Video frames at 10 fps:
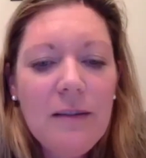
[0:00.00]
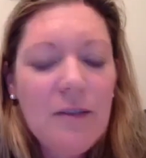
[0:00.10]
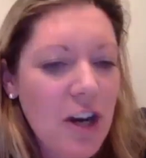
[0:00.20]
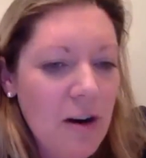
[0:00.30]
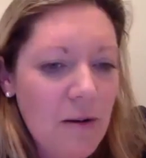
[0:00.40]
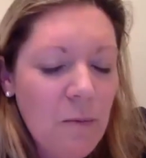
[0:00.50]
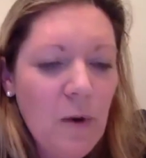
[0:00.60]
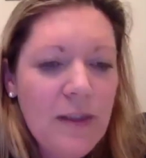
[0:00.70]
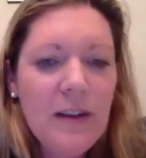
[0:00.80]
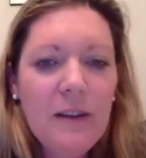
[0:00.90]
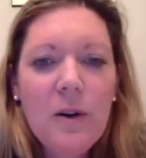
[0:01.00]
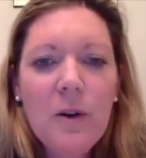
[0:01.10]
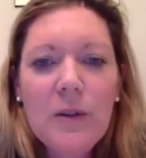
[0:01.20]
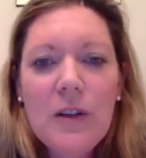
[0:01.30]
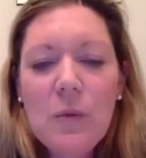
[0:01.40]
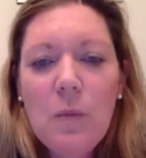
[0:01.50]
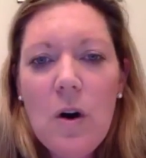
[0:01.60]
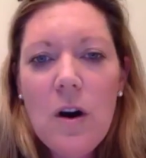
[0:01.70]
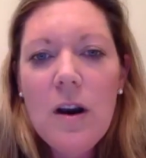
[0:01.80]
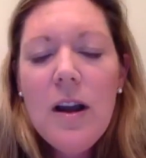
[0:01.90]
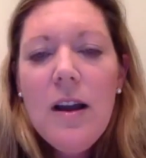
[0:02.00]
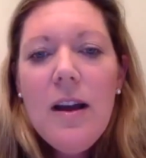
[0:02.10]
shared what the difficulties were.